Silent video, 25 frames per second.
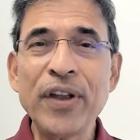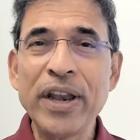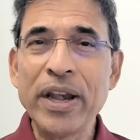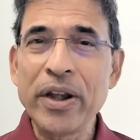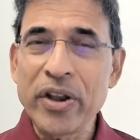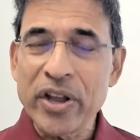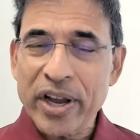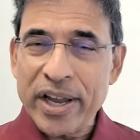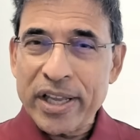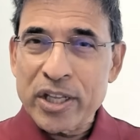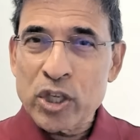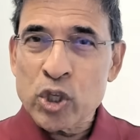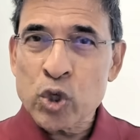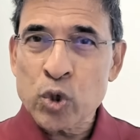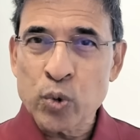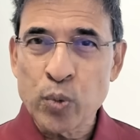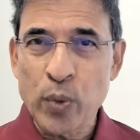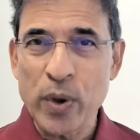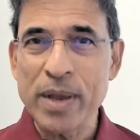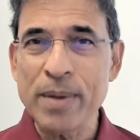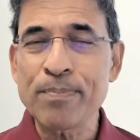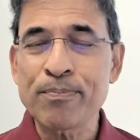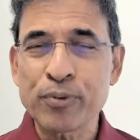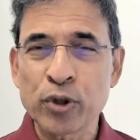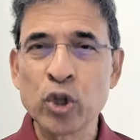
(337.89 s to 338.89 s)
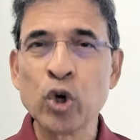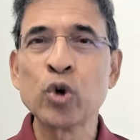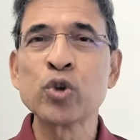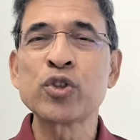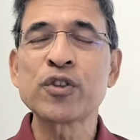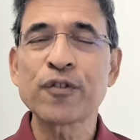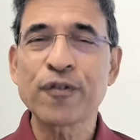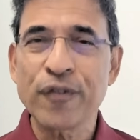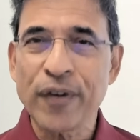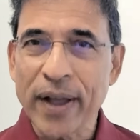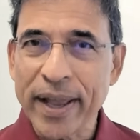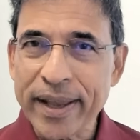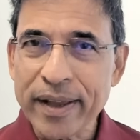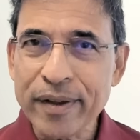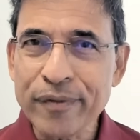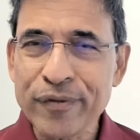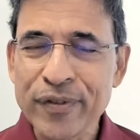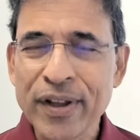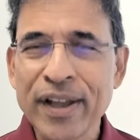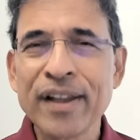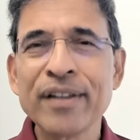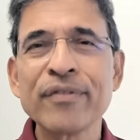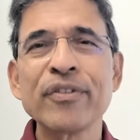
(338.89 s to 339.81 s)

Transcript: India can sweep those 5,